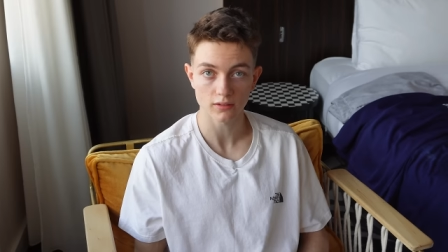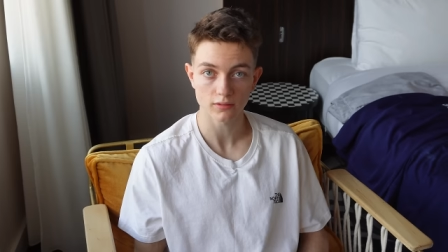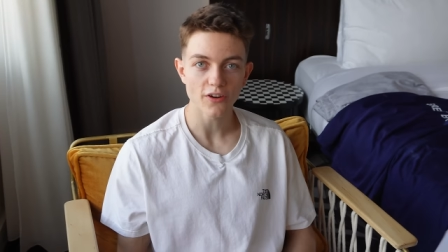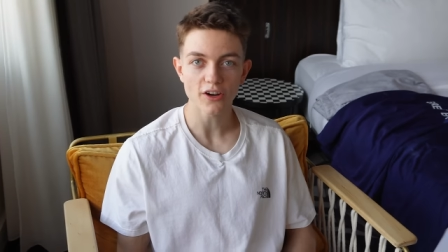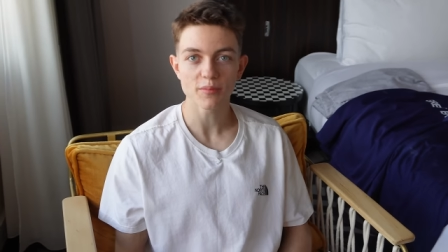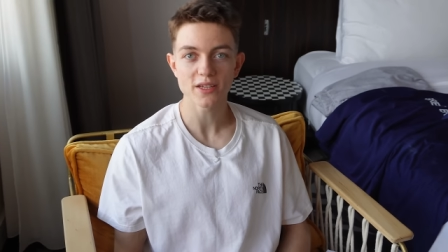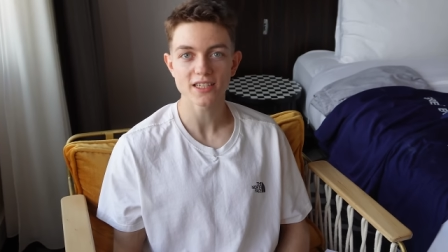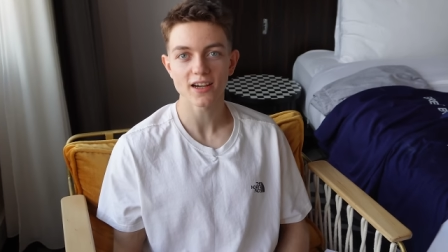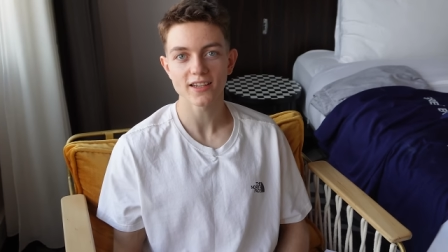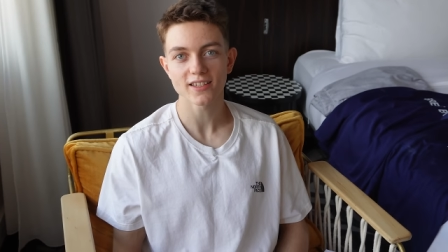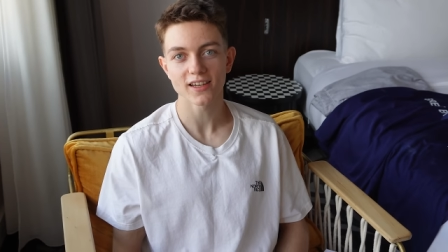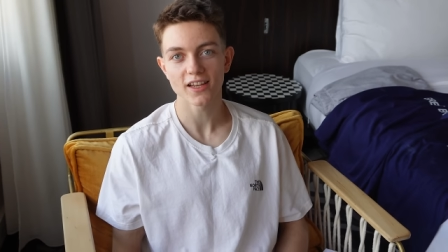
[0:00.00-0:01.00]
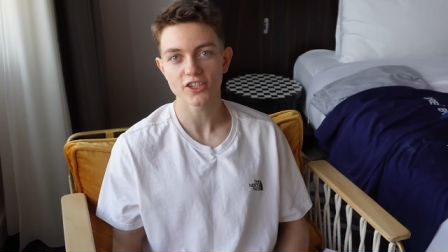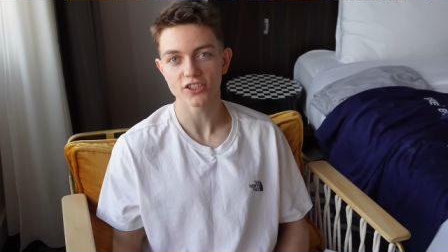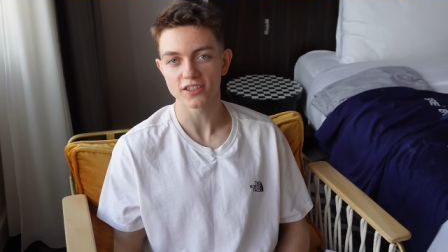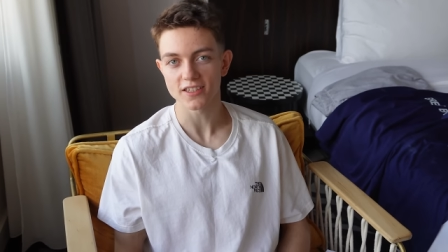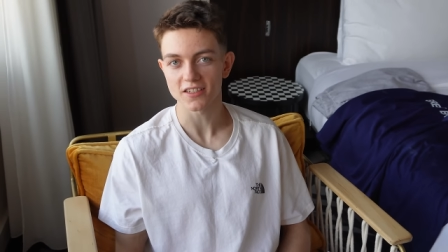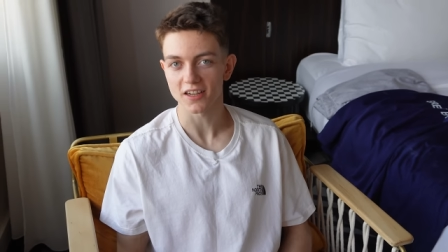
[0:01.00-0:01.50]
Very busy
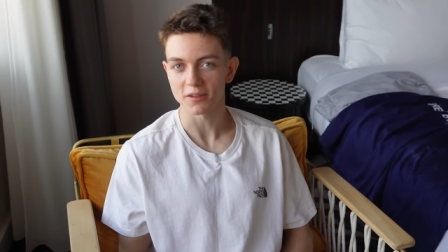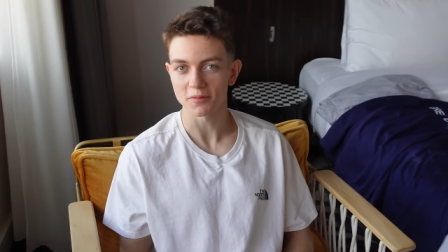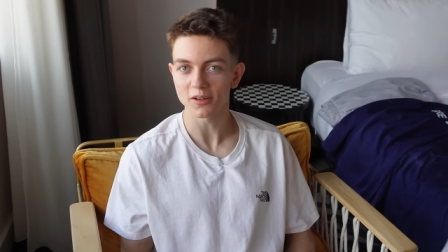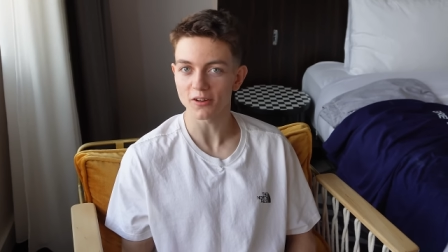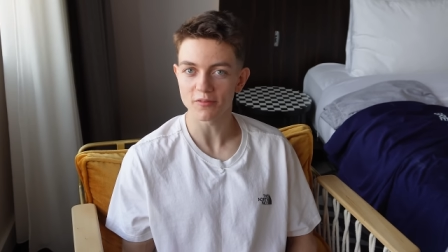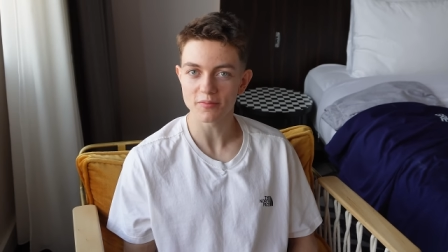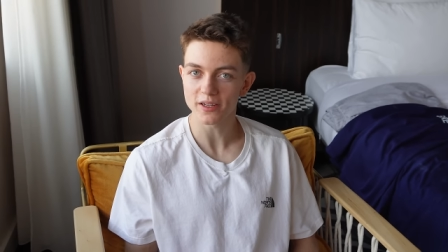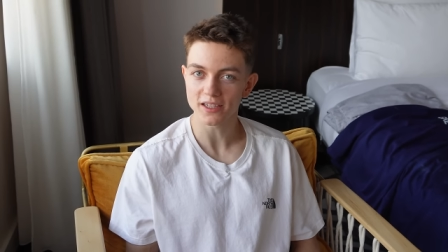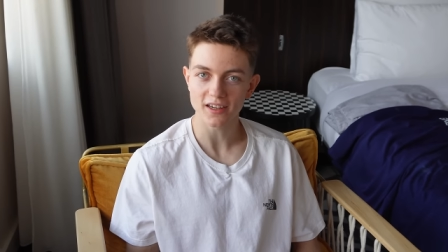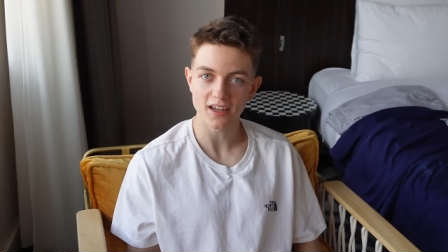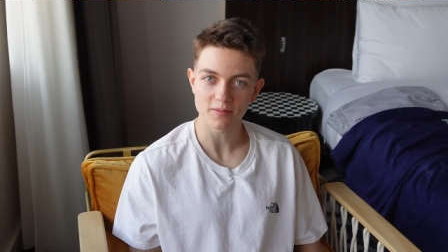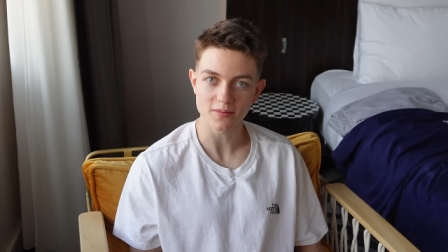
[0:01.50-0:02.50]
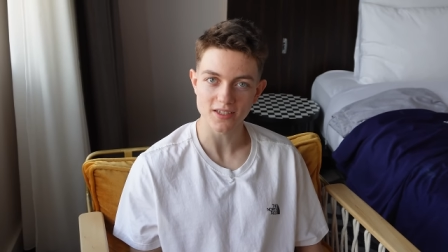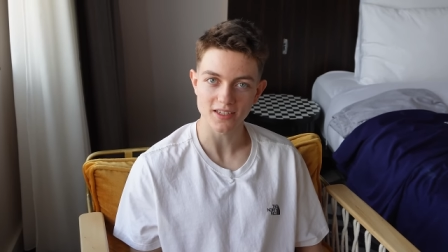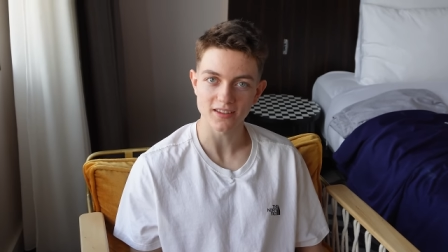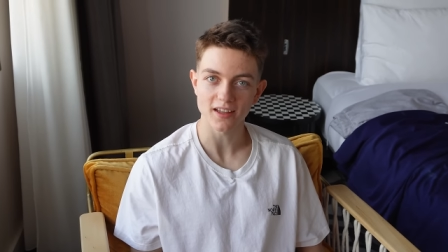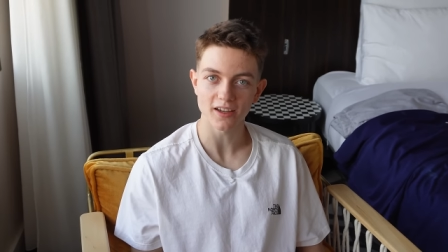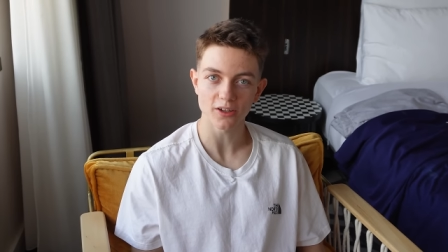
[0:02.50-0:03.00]
isolation this time. A lot of big names
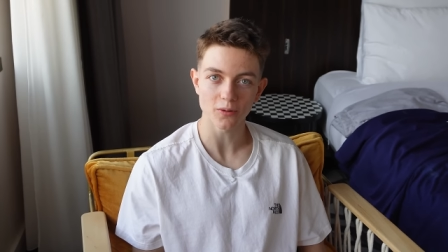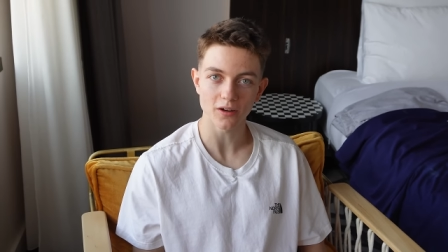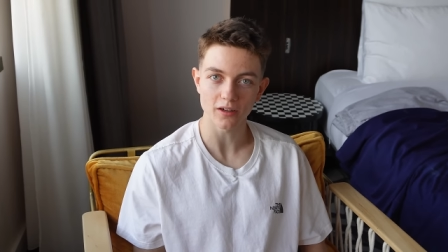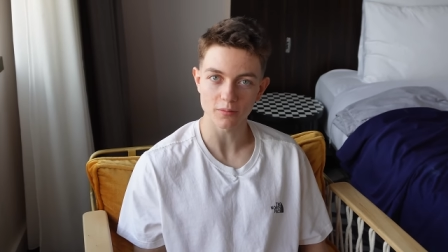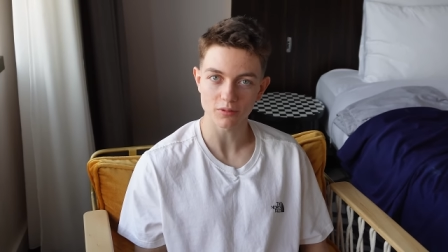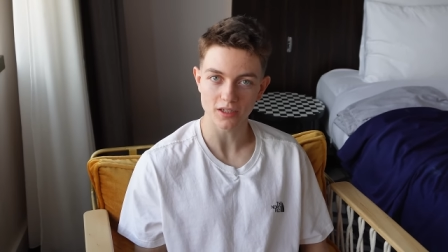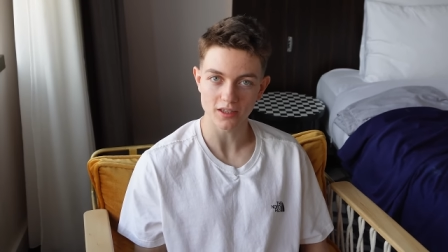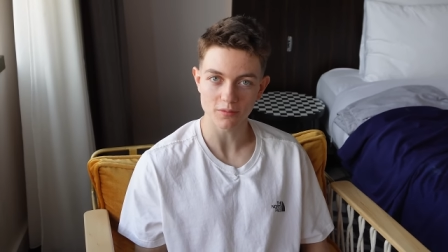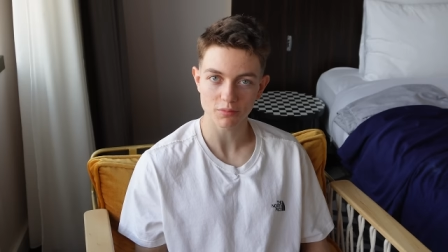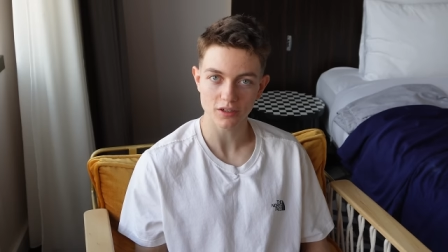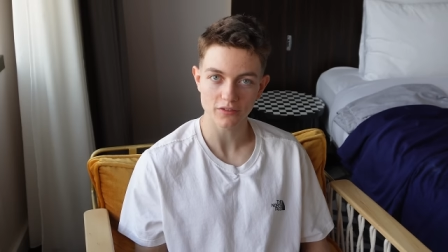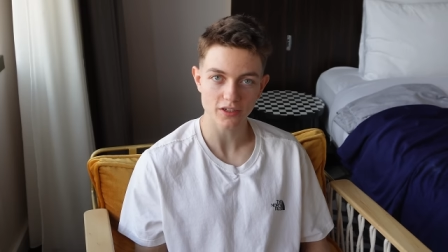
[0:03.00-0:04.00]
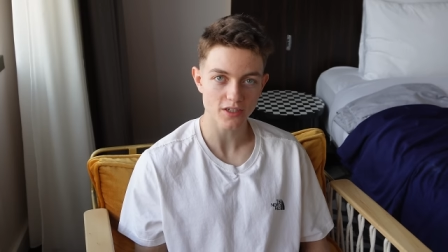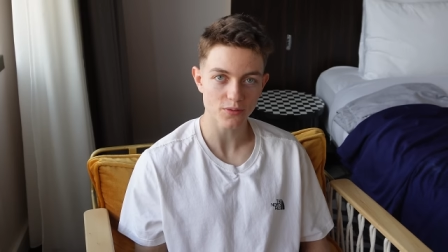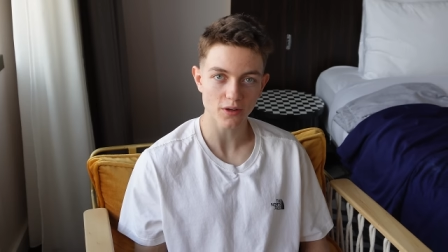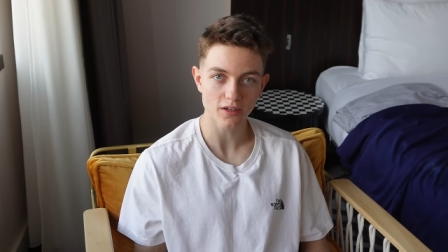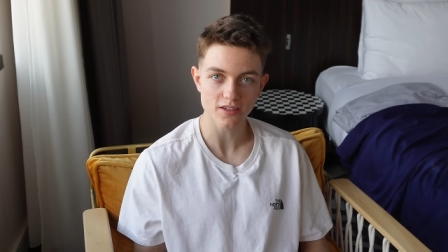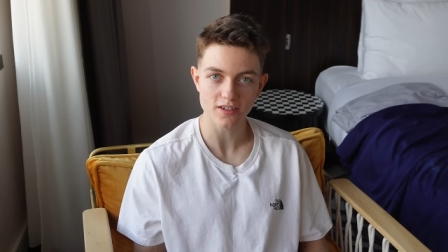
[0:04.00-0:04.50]
in there who weren't in the previous
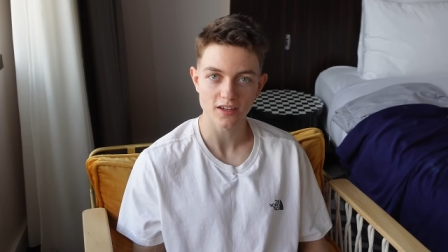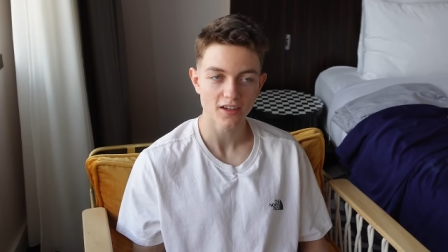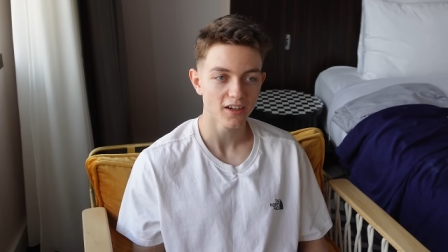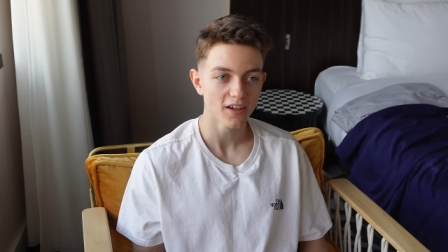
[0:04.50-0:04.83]
ones.